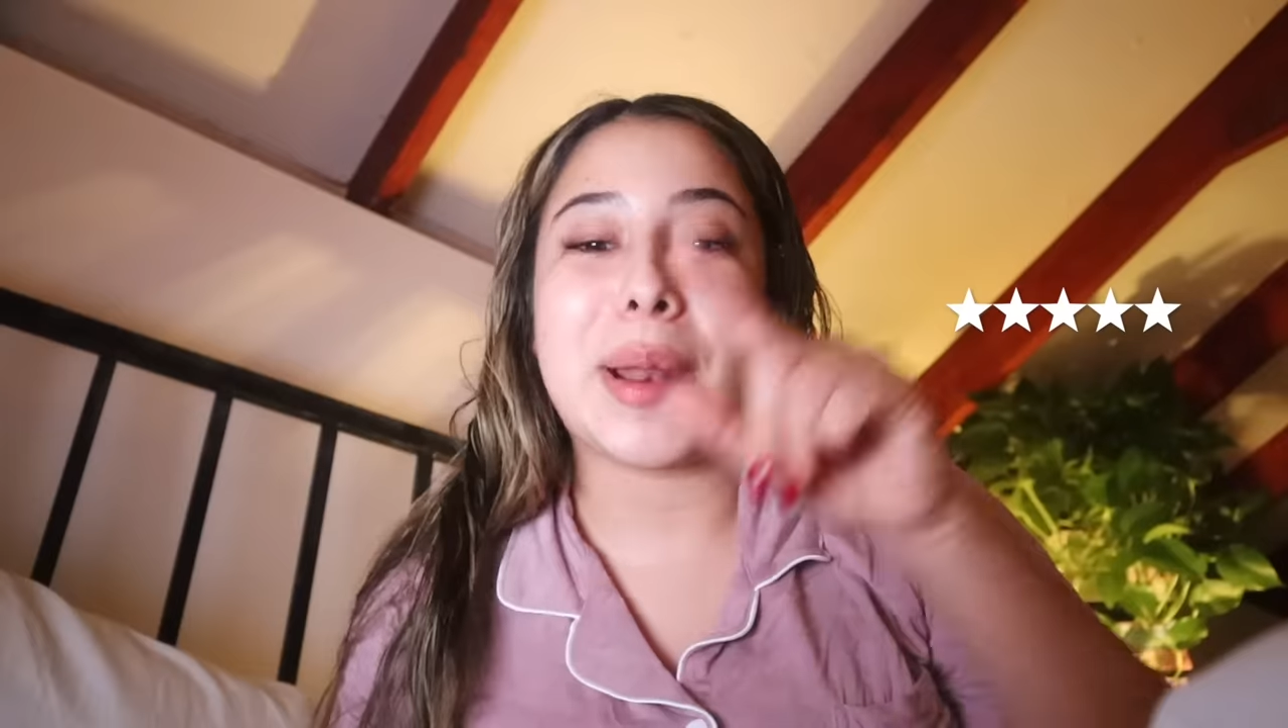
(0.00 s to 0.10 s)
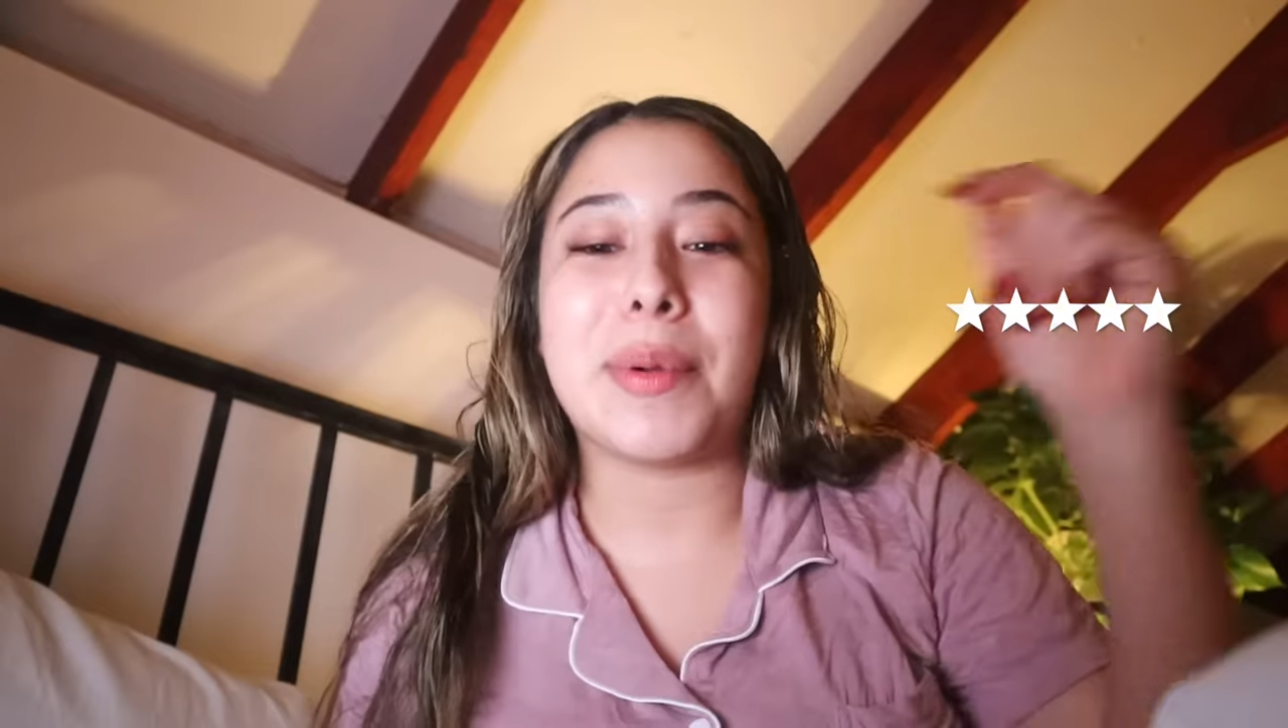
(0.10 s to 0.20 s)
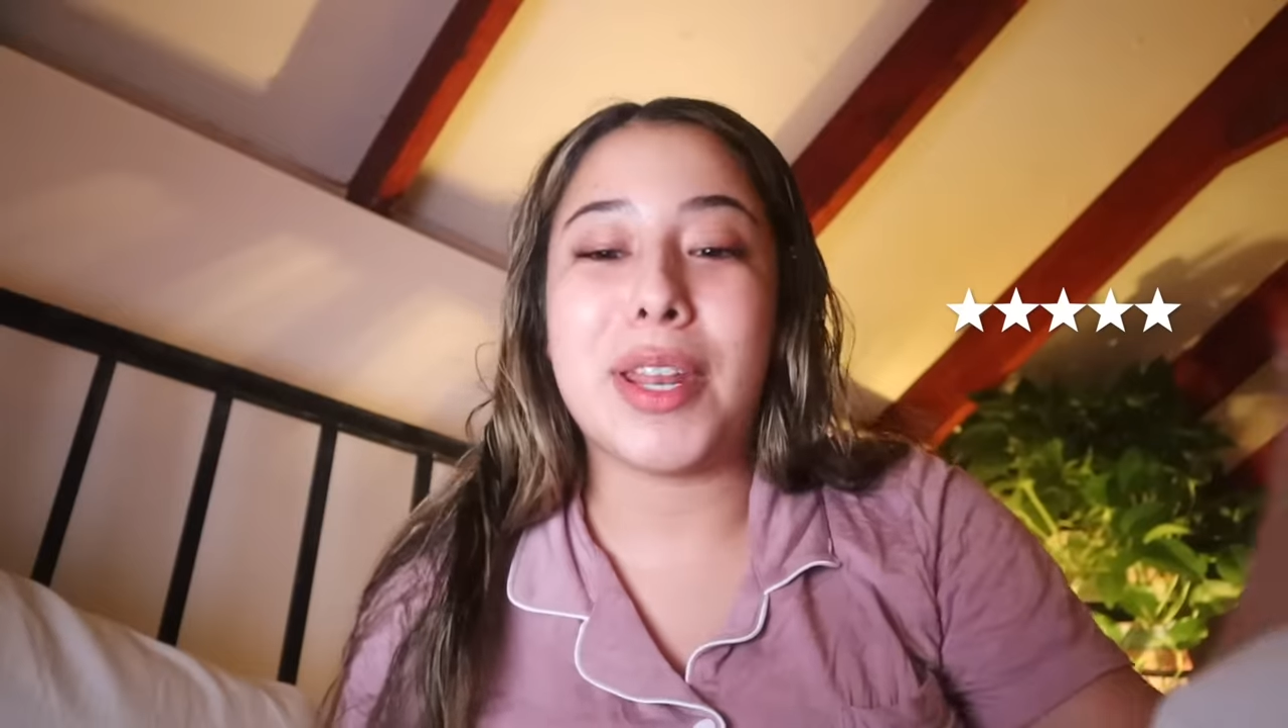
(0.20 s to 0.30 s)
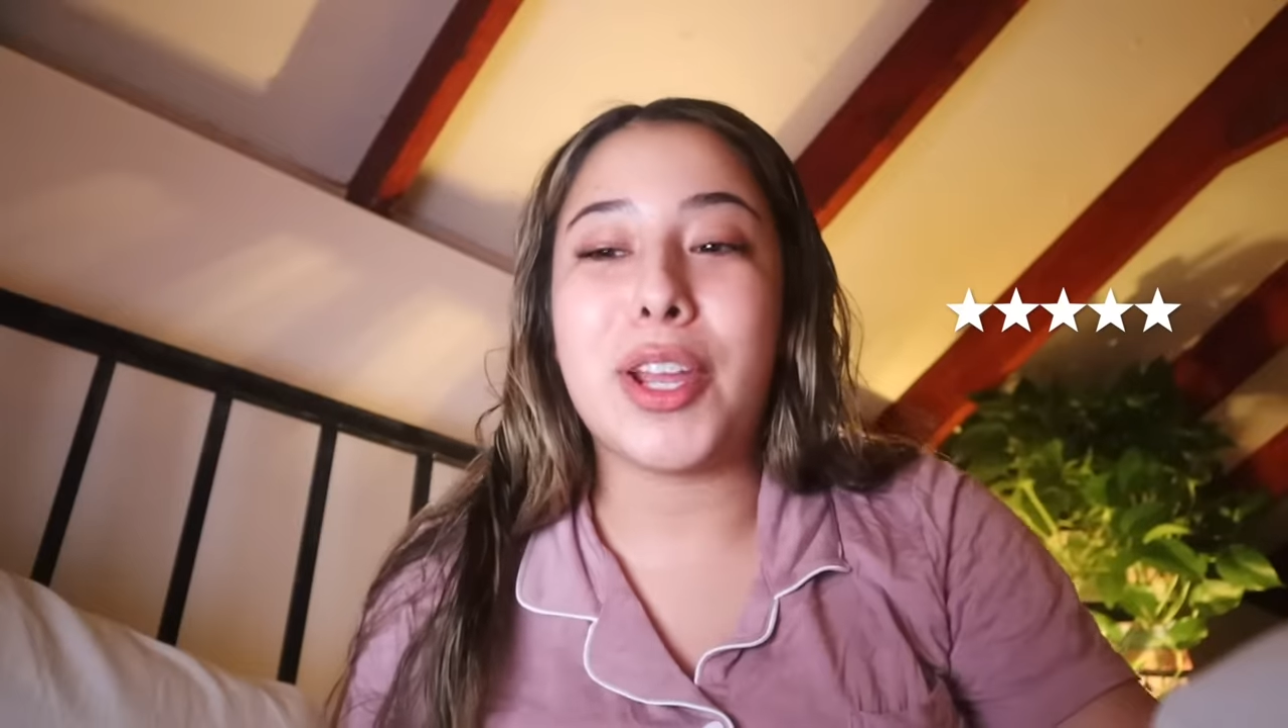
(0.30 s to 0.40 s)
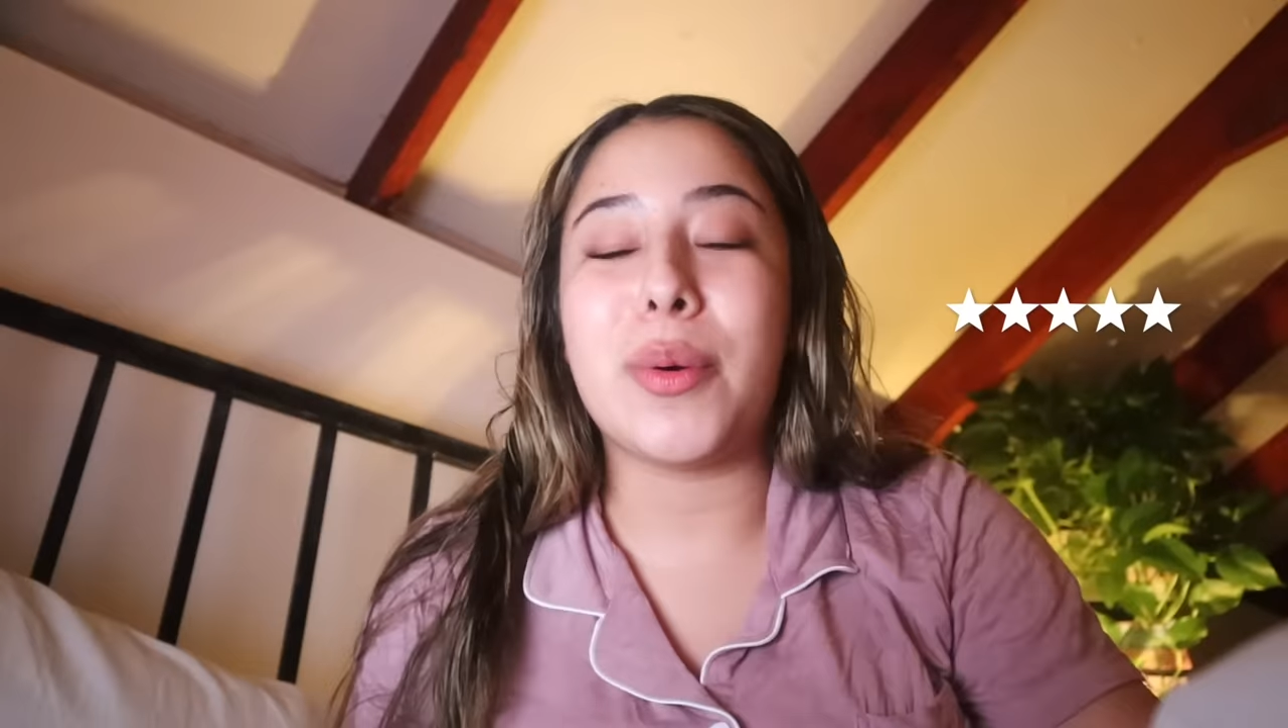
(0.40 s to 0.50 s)

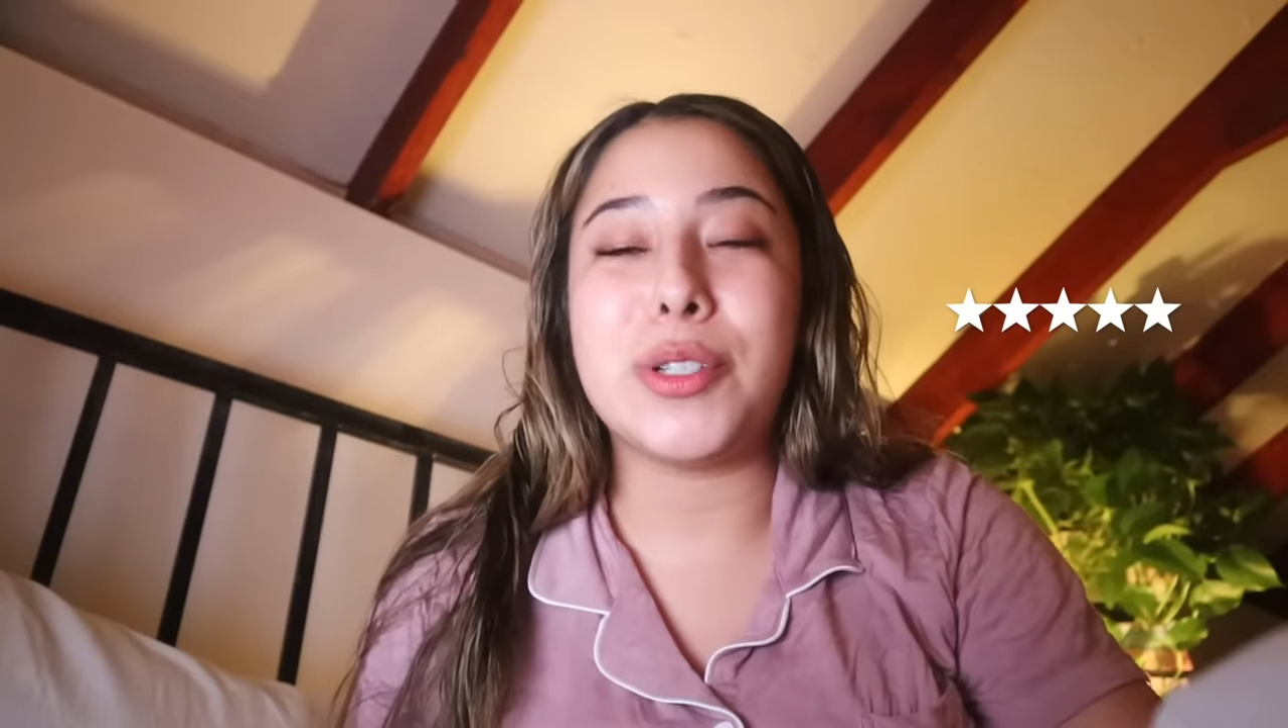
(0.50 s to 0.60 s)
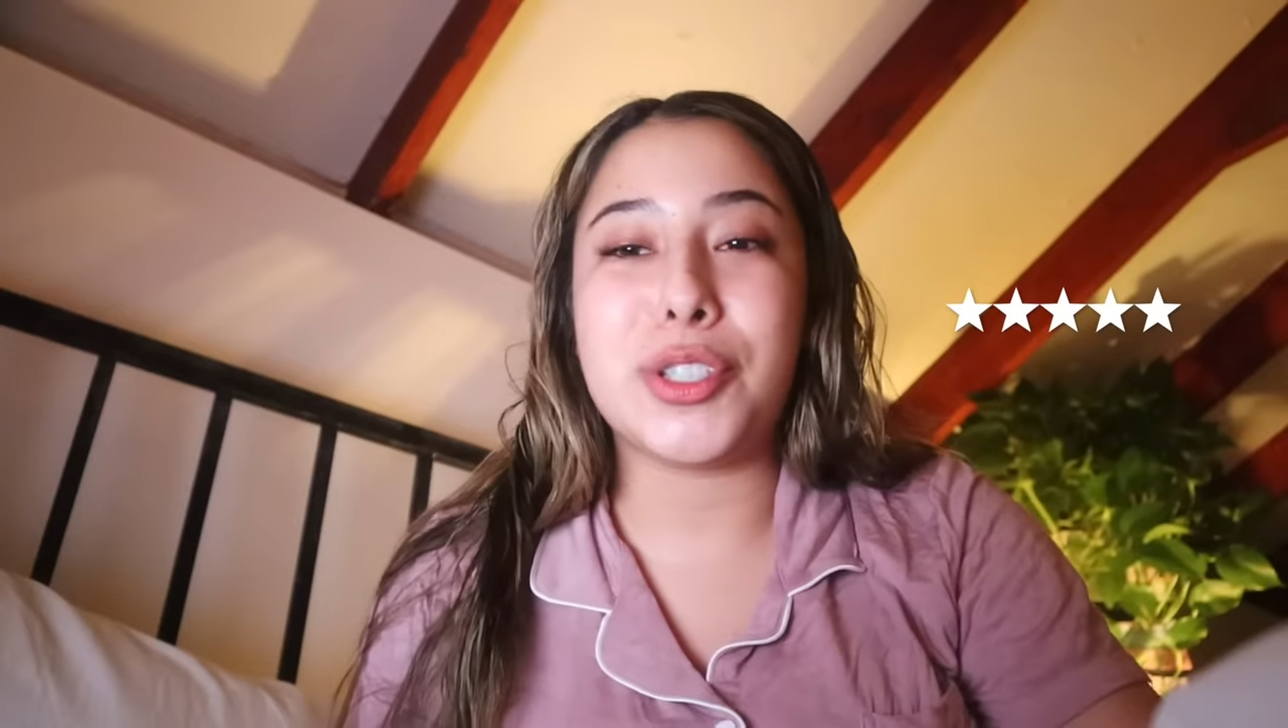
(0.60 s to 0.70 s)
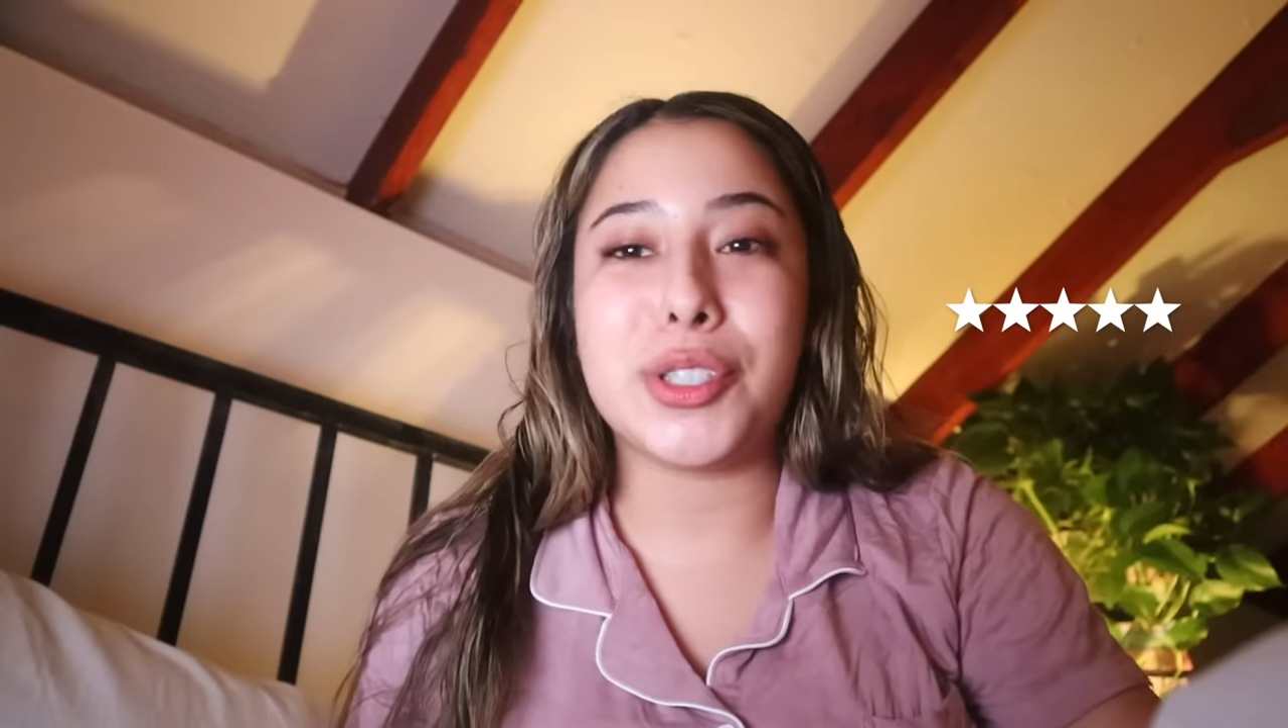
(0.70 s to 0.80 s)
I'm gonna go and